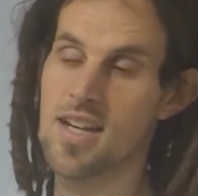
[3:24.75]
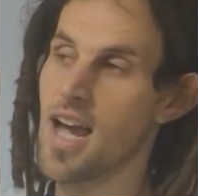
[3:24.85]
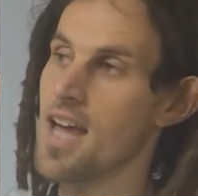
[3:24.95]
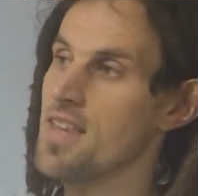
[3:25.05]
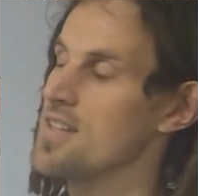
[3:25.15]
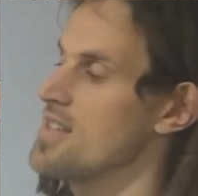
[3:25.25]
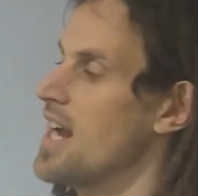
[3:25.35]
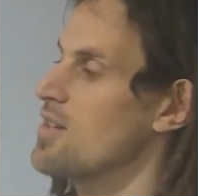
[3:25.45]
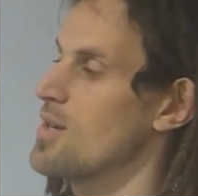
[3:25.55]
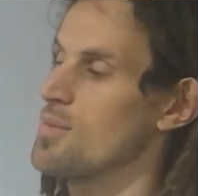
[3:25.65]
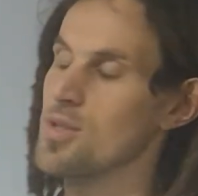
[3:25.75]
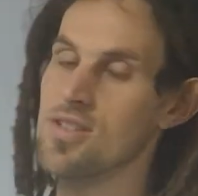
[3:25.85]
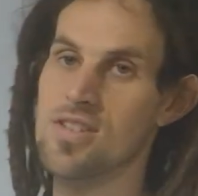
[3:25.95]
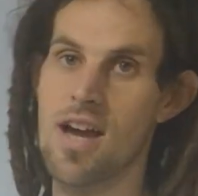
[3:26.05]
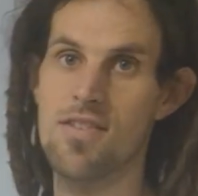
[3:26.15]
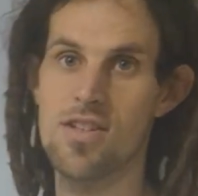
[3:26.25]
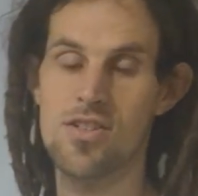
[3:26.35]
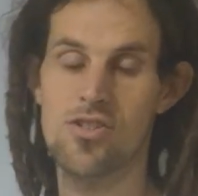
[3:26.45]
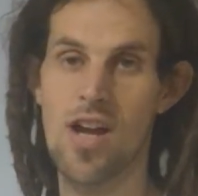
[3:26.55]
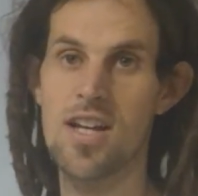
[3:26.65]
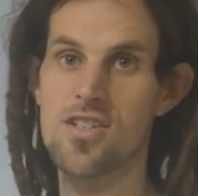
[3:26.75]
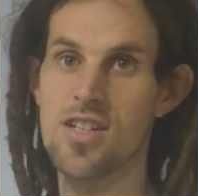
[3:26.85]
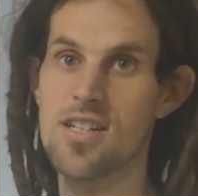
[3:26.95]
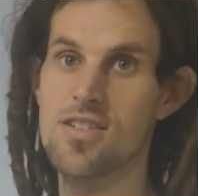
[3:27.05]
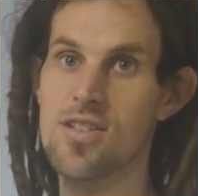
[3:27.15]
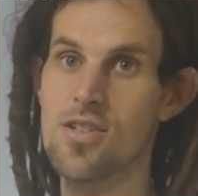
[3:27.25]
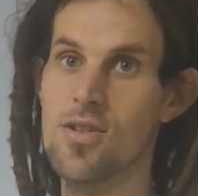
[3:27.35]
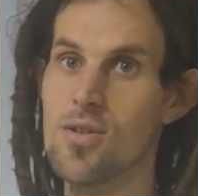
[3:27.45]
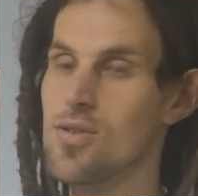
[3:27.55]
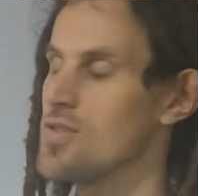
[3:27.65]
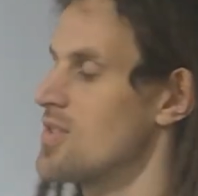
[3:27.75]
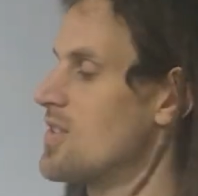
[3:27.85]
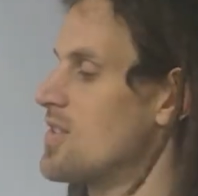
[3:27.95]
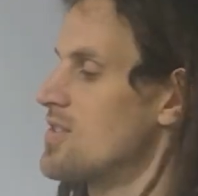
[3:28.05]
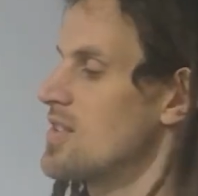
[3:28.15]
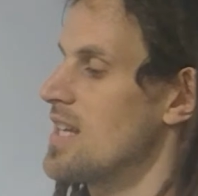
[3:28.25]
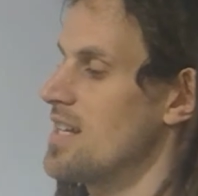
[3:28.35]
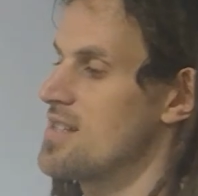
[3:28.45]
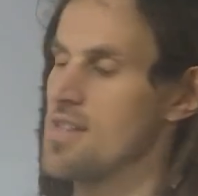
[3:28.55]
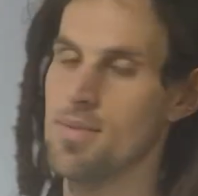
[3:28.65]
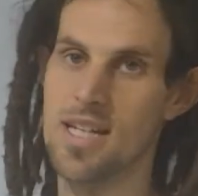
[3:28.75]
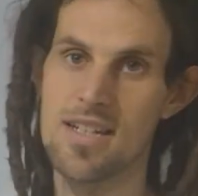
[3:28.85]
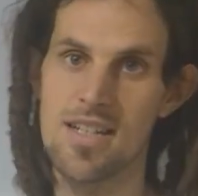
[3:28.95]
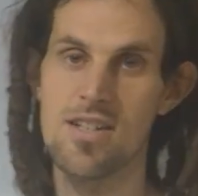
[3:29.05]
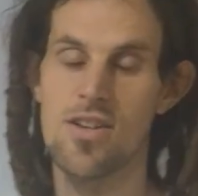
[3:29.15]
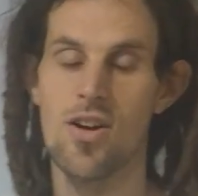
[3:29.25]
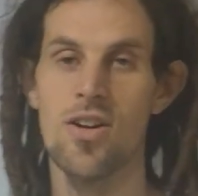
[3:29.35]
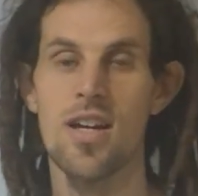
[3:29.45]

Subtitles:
And then Zachary would discover the strategy to use to get to something you didn't know.